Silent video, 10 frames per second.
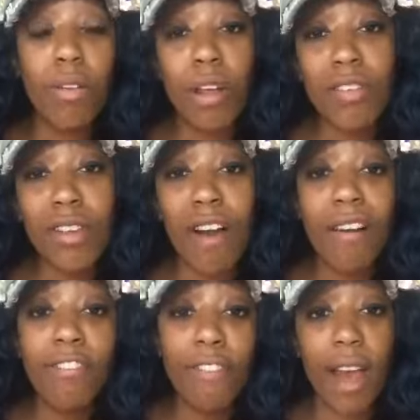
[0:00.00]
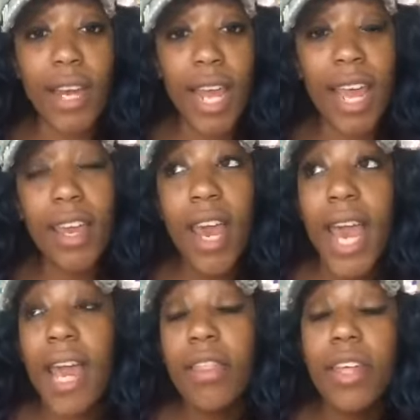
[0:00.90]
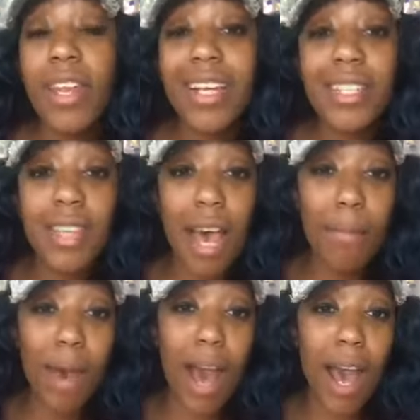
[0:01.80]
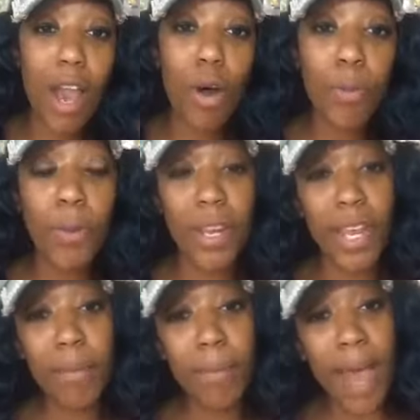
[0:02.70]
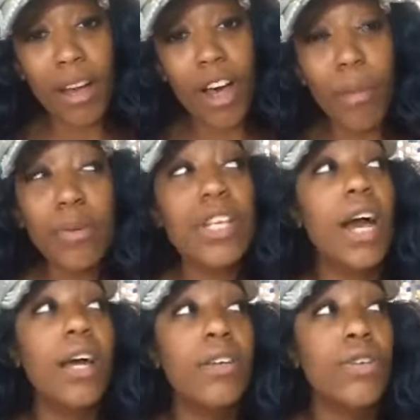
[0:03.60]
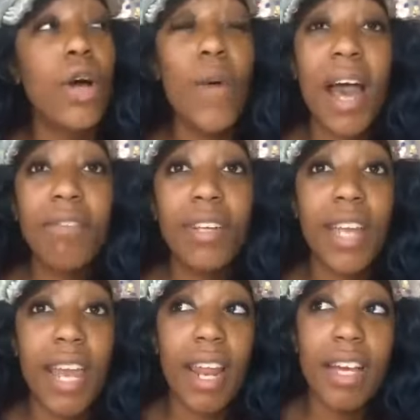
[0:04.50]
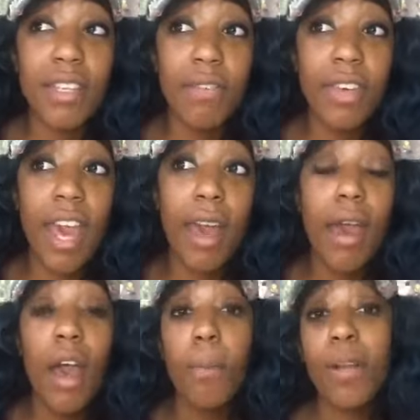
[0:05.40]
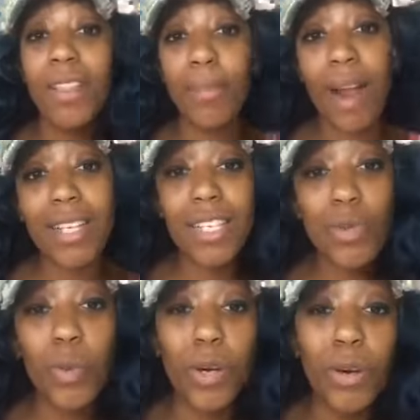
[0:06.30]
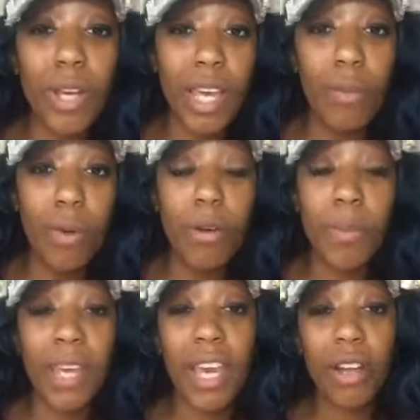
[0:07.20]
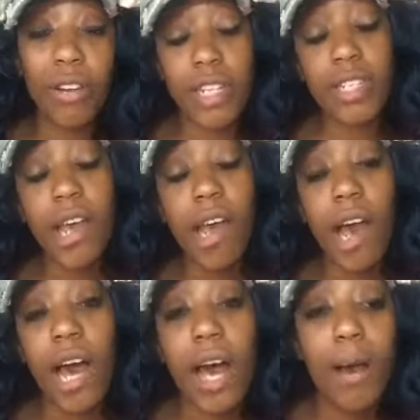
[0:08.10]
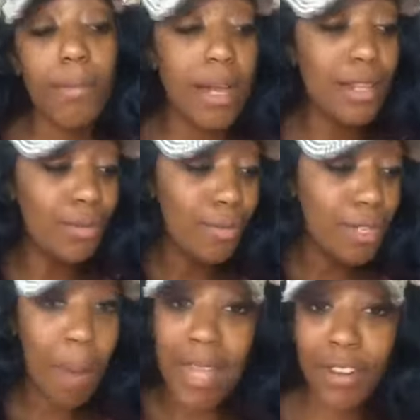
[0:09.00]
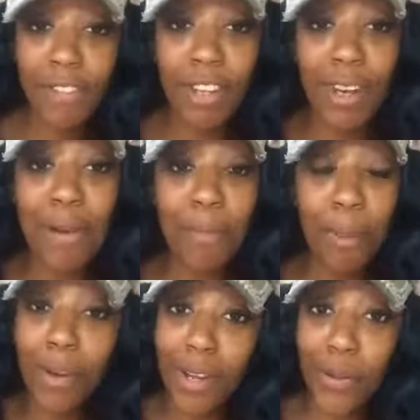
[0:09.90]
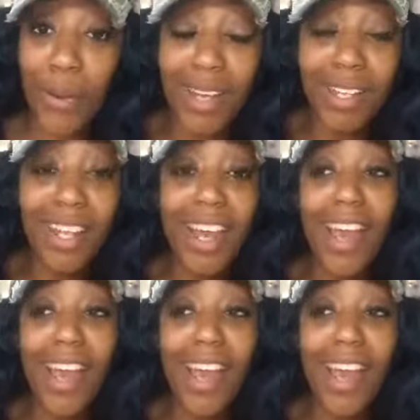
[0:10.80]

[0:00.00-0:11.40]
close on Friday. And the next time I open it back up, which I don't have a date as of yet, but the prices will, it will be increased. Um, spots are filling up pretty quickly.